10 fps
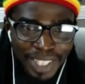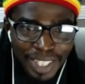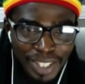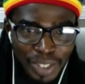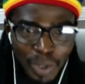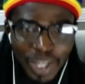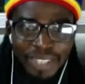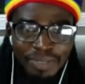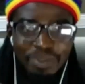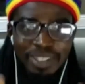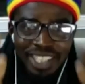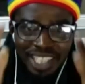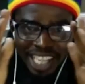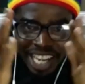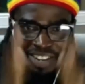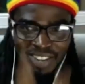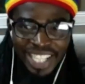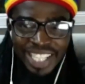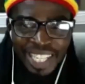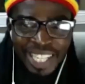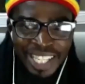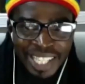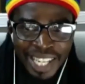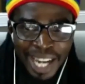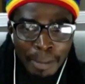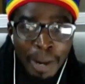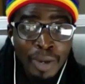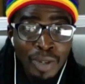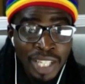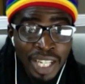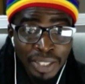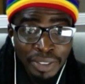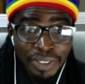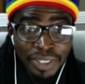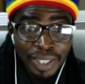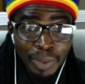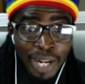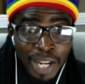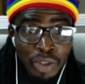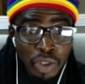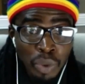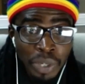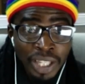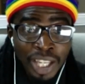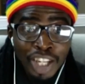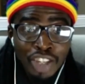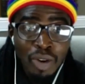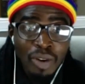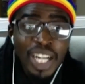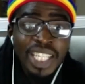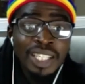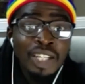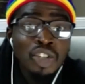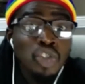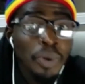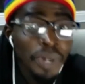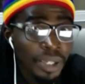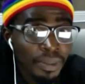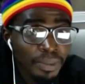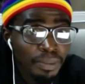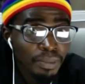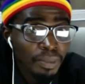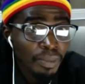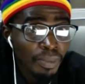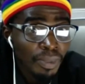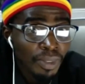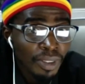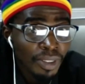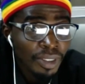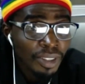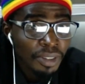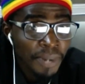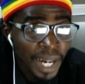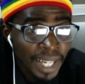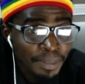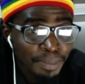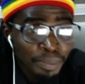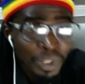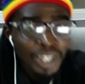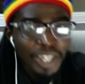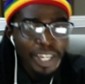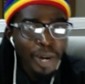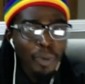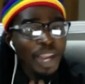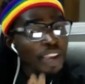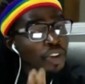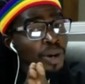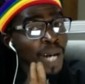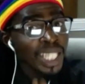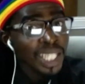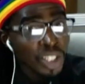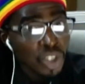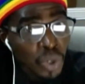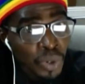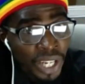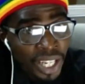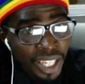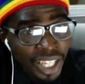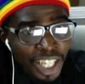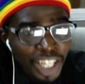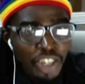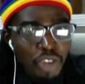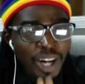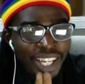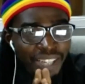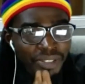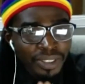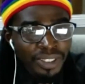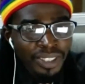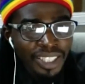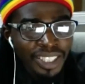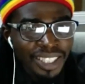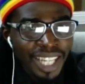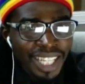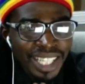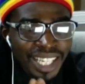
So in writing an essay about yourself, what are you doing? You are writing a story, right? Now, when you are writing a story, you are given that